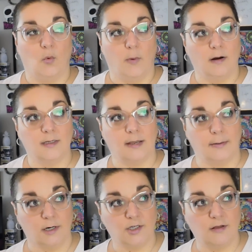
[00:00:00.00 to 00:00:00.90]
Winners and
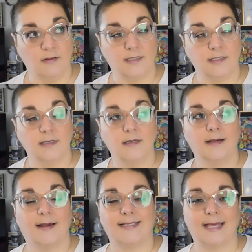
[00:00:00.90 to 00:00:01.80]
Marshalls.
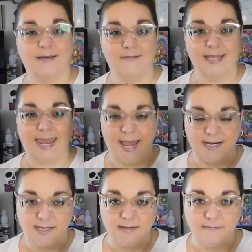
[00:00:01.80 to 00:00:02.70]
Because I live in
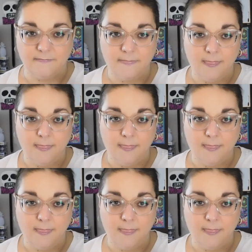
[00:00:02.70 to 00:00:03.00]
Canada,